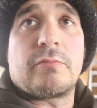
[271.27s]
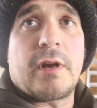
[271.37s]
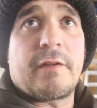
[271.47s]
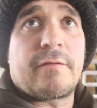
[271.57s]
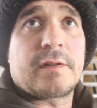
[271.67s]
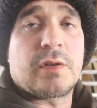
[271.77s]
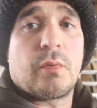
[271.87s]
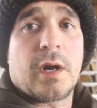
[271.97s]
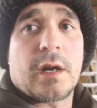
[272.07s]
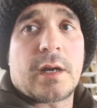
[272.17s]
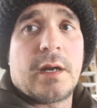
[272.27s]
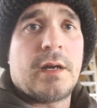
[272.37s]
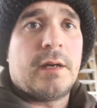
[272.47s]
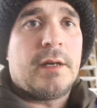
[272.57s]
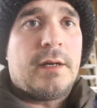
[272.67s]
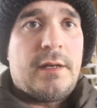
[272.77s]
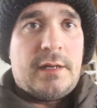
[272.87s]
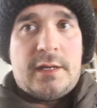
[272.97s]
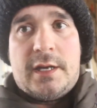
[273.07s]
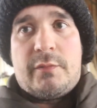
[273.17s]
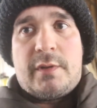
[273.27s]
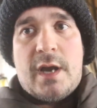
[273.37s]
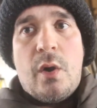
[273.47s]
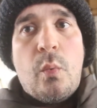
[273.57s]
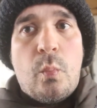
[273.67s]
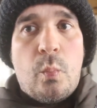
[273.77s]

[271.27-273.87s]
ready to work. Here we go.